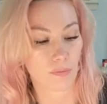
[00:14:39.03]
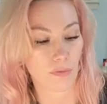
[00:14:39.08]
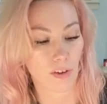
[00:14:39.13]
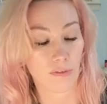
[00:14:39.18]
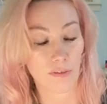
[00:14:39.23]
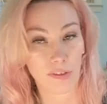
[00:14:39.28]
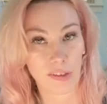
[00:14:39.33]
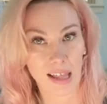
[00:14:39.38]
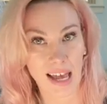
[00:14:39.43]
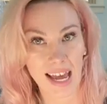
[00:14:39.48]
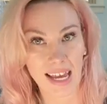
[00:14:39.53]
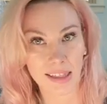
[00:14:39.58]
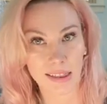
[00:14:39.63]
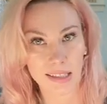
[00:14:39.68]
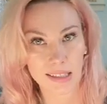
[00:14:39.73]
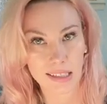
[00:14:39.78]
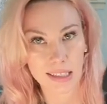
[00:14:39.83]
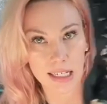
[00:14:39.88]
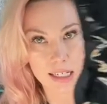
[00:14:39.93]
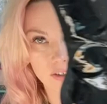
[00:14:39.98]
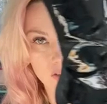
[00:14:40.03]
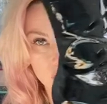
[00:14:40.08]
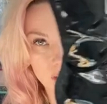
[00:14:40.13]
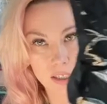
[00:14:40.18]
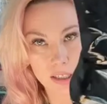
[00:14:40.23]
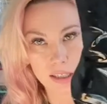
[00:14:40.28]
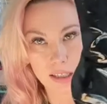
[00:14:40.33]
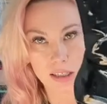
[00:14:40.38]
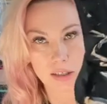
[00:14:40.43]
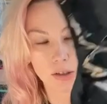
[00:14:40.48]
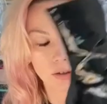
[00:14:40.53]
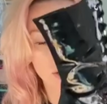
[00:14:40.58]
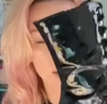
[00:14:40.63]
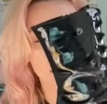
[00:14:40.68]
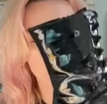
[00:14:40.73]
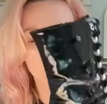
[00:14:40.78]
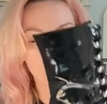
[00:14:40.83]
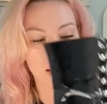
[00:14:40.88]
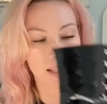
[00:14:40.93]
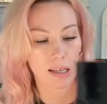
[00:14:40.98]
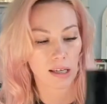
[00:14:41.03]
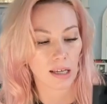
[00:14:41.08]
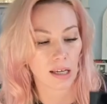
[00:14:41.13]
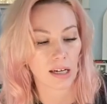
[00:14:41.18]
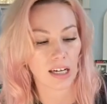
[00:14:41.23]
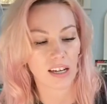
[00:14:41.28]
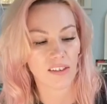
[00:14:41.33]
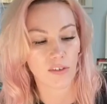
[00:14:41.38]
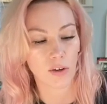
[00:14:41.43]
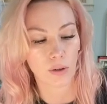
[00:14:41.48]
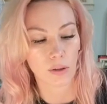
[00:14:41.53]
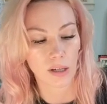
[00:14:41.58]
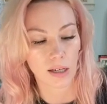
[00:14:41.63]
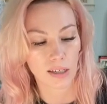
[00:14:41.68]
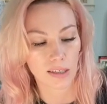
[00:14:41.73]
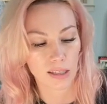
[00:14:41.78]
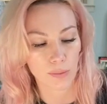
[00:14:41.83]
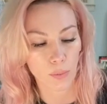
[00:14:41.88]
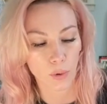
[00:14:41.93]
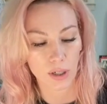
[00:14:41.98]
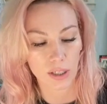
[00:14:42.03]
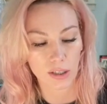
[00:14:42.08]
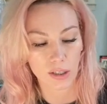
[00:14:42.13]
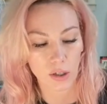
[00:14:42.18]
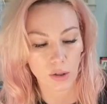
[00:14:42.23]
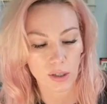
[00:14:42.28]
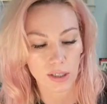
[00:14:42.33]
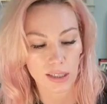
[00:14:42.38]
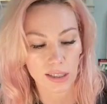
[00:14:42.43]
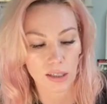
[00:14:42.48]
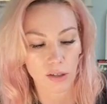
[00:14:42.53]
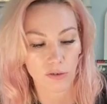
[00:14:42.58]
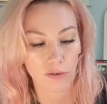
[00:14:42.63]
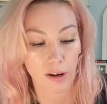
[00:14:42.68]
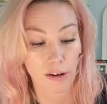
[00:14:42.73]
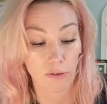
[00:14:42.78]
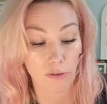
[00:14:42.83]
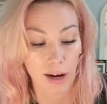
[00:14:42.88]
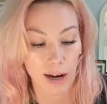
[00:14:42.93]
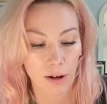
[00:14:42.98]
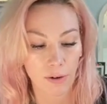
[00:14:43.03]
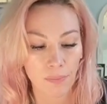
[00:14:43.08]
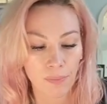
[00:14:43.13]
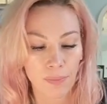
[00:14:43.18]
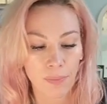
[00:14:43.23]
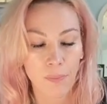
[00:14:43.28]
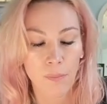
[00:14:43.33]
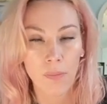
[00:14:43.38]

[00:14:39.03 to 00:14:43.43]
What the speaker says: flat the stage is. So this is going to give you a lot of support so you can still run around.